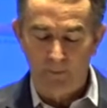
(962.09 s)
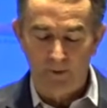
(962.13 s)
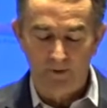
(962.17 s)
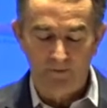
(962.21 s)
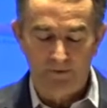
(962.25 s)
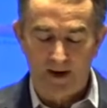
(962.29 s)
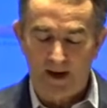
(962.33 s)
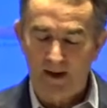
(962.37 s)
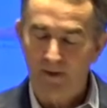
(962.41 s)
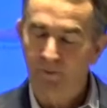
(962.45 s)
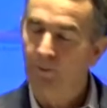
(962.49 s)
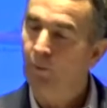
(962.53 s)

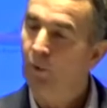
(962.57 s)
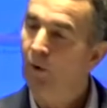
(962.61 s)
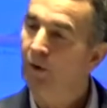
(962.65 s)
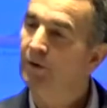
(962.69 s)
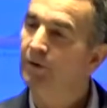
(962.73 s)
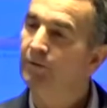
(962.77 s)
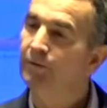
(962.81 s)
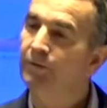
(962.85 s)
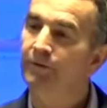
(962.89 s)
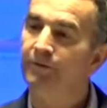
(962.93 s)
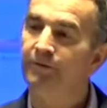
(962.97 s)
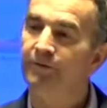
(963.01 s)
and we've
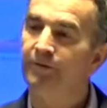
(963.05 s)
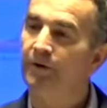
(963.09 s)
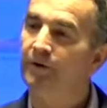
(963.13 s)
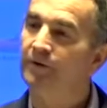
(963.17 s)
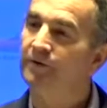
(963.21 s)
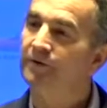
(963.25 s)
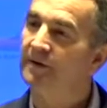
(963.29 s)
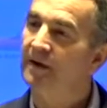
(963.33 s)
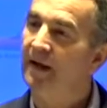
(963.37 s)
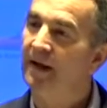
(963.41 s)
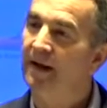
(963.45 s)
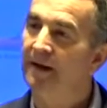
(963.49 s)
had
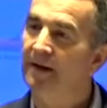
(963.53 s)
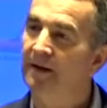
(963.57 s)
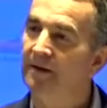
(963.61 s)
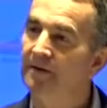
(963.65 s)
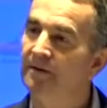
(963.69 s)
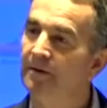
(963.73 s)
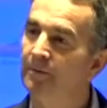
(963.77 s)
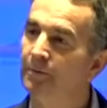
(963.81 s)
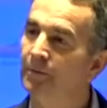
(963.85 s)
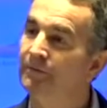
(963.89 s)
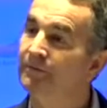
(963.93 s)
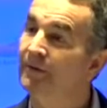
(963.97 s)
wonderful
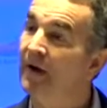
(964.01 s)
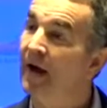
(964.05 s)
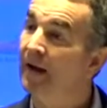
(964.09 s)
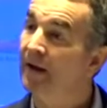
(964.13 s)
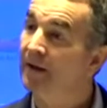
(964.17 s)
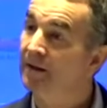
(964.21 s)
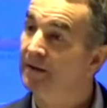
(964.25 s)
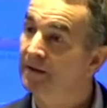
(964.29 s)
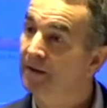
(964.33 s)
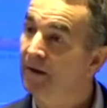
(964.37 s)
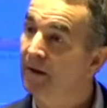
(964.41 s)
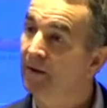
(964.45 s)
first
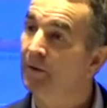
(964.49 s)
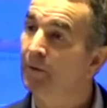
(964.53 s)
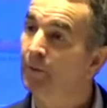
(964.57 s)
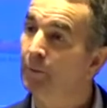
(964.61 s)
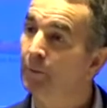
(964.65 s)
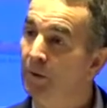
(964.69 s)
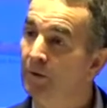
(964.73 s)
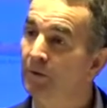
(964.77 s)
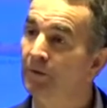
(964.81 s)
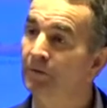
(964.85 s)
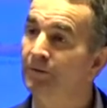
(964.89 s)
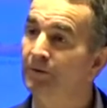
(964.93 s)
ladies, and we've
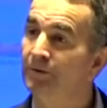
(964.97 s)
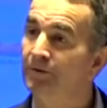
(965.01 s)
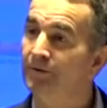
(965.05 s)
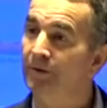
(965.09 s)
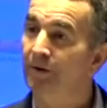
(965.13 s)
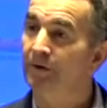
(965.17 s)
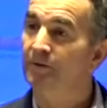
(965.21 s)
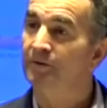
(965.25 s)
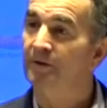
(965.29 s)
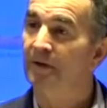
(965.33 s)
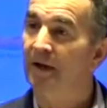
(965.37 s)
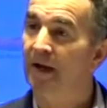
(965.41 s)
got another
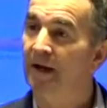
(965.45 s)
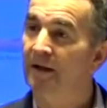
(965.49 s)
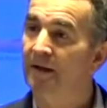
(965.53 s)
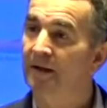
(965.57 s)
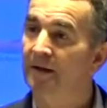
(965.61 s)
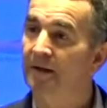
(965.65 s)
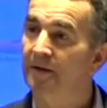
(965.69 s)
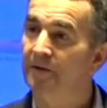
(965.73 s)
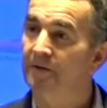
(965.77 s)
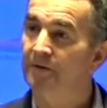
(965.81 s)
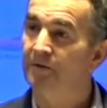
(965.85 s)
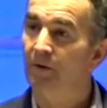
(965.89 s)
wonderful
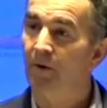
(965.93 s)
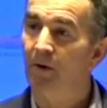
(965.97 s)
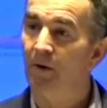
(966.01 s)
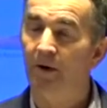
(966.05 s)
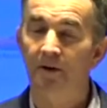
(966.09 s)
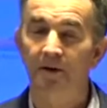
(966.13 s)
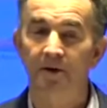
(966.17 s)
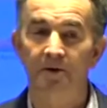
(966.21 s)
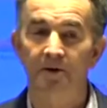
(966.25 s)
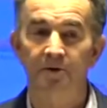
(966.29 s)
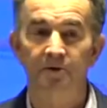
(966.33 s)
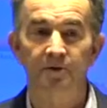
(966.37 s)
first lady
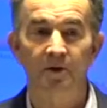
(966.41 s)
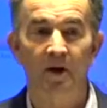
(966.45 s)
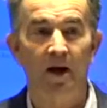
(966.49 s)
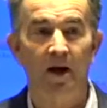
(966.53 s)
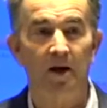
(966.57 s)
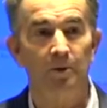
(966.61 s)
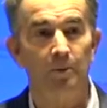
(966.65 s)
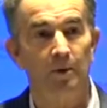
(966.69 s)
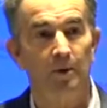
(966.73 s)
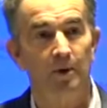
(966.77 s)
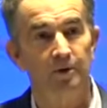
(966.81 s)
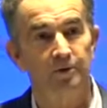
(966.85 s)
that's
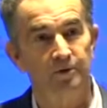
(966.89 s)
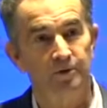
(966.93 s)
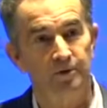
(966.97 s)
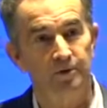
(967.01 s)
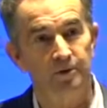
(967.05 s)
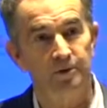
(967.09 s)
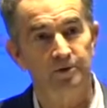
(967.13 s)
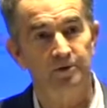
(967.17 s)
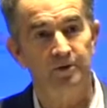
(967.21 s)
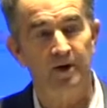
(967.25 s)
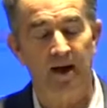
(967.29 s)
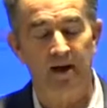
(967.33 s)
starting in
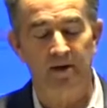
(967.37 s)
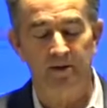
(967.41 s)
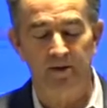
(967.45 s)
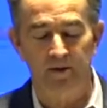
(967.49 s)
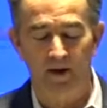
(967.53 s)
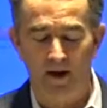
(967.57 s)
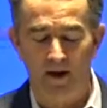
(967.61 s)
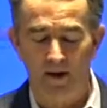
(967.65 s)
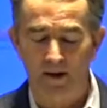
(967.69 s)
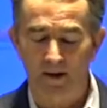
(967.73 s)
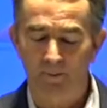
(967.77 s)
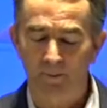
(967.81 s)
January,
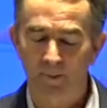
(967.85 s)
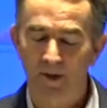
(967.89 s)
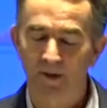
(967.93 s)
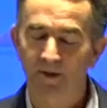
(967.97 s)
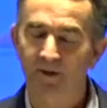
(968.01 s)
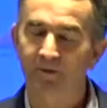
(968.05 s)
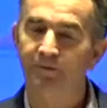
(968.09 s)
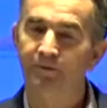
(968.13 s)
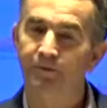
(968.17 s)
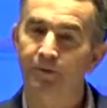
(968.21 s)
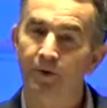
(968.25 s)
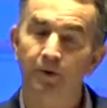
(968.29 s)
Suzanne
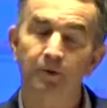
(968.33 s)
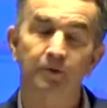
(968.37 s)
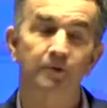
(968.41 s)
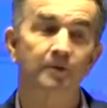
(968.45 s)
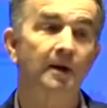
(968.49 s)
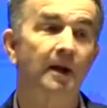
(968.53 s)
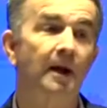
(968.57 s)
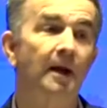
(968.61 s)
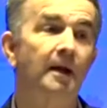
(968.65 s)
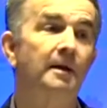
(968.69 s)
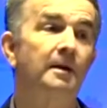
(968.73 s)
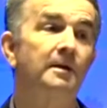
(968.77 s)
Yunkin, but
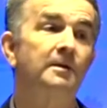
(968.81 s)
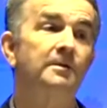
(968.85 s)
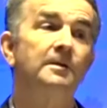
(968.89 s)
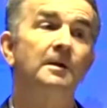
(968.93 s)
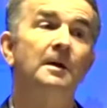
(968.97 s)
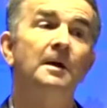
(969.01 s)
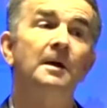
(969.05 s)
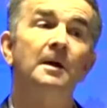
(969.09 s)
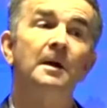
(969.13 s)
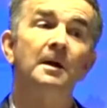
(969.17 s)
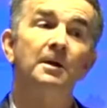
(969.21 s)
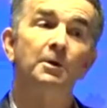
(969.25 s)
the first
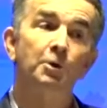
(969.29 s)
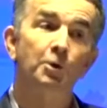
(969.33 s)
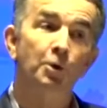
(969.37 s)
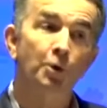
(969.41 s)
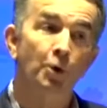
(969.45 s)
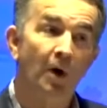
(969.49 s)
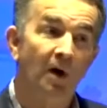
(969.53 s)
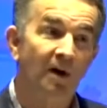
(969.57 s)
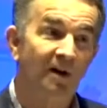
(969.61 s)
ladies